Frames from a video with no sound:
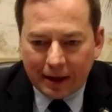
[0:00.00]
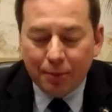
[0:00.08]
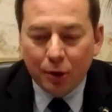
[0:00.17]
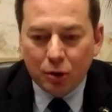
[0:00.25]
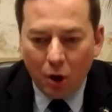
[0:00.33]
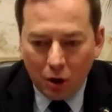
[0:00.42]

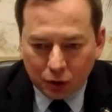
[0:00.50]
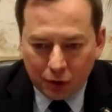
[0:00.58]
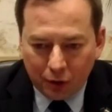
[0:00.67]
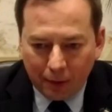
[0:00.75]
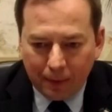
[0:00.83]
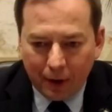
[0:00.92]
belong to the
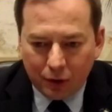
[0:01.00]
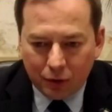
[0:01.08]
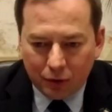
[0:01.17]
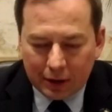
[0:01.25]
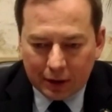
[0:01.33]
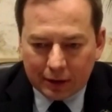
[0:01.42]
European
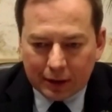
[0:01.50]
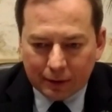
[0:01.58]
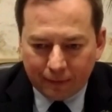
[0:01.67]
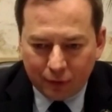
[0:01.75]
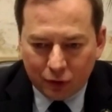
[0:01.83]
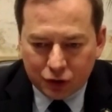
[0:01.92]
Union in
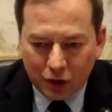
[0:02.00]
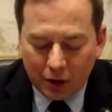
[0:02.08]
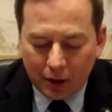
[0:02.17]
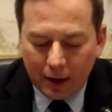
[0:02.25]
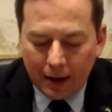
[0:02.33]
the future,